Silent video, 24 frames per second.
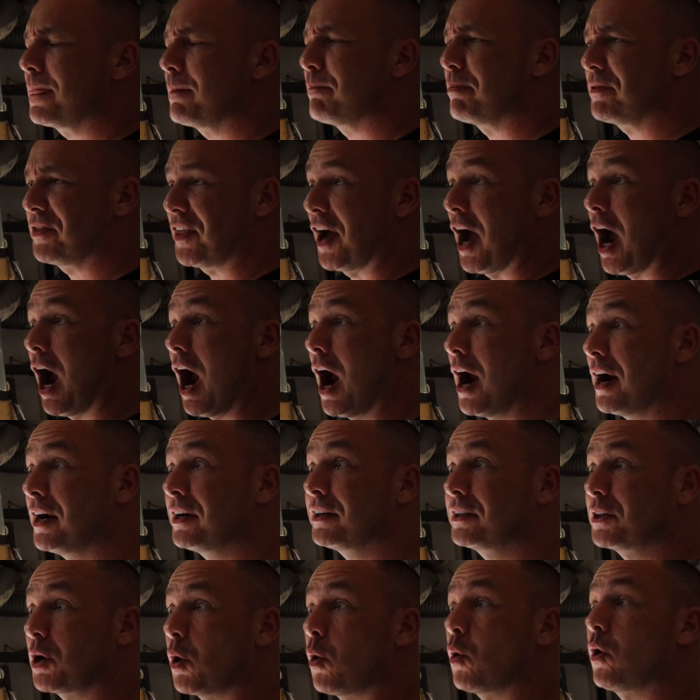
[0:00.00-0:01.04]
But the
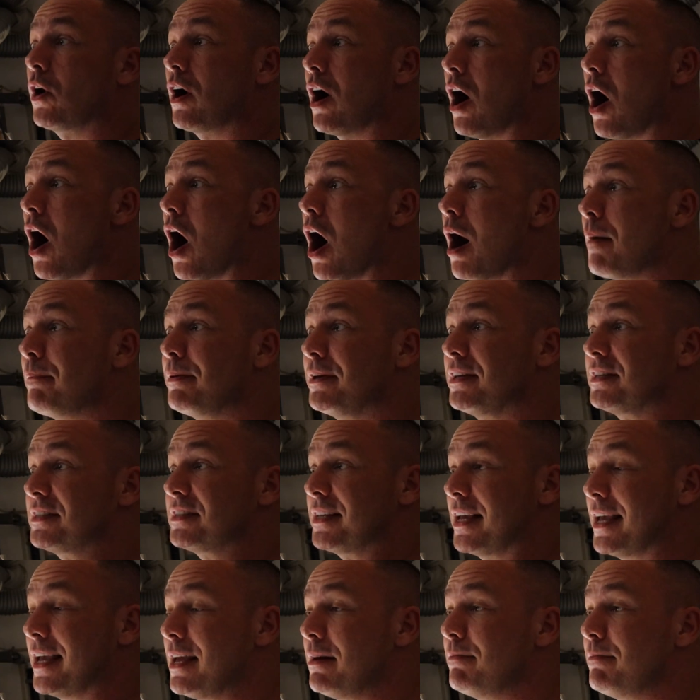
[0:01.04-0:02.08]
hardcore hobbyist
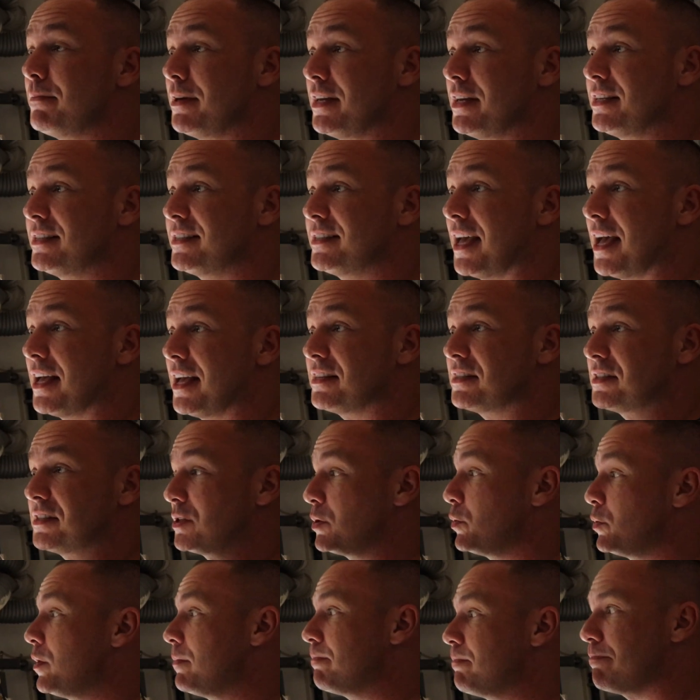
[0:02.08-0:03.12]
in me says,
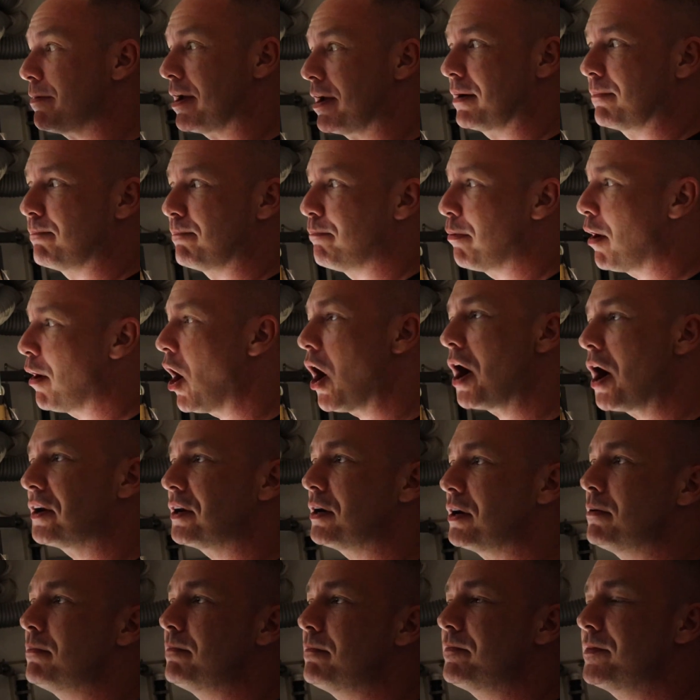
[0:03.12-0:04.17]
do it bare
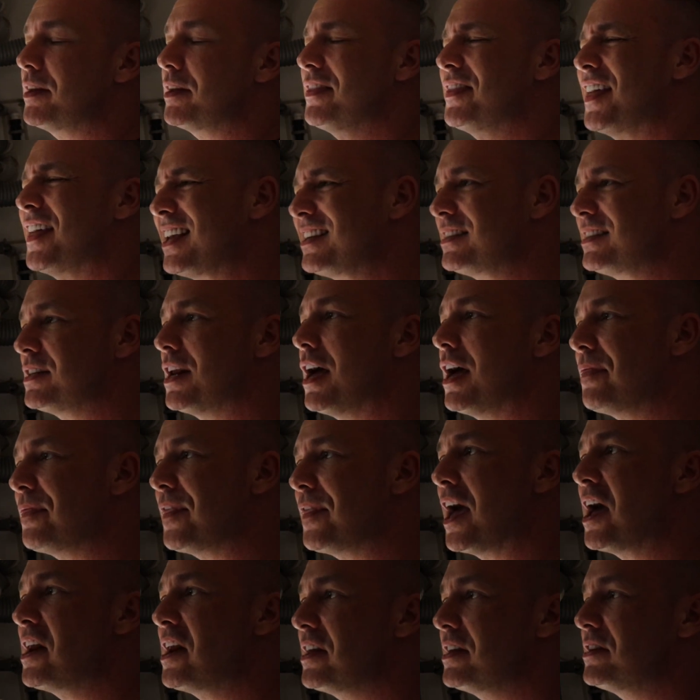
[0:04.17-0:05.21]
bottom. That's not
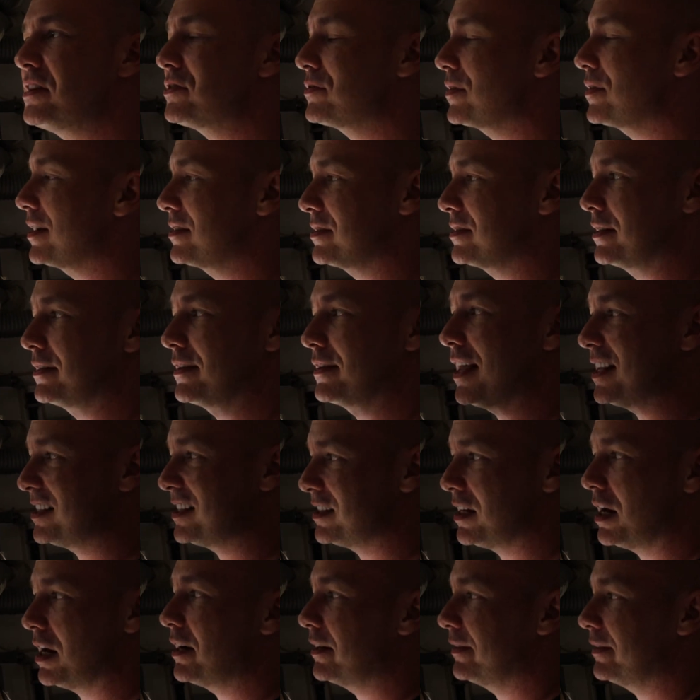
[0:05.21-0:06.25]
that interesting. That's
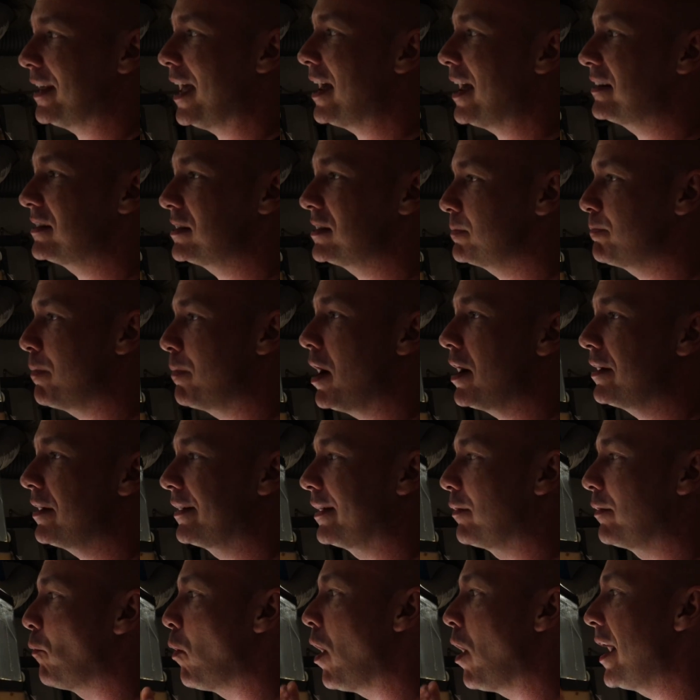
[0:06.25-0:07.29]
not that
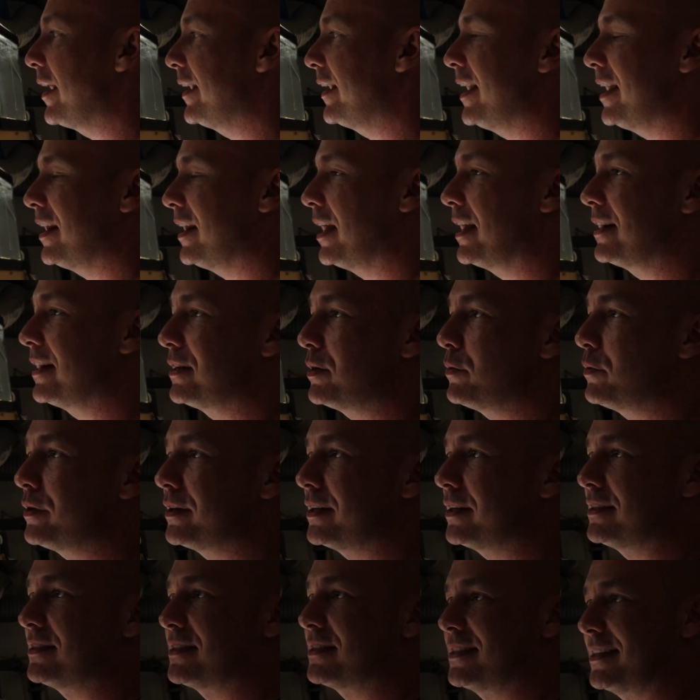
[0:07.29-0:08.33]
inspiring. Why can't I do it
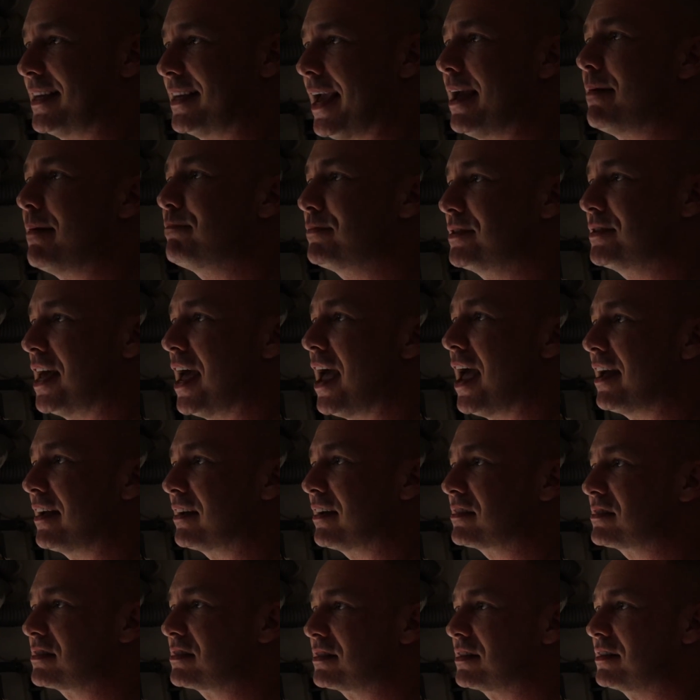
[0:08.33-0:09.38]
in skate tanks?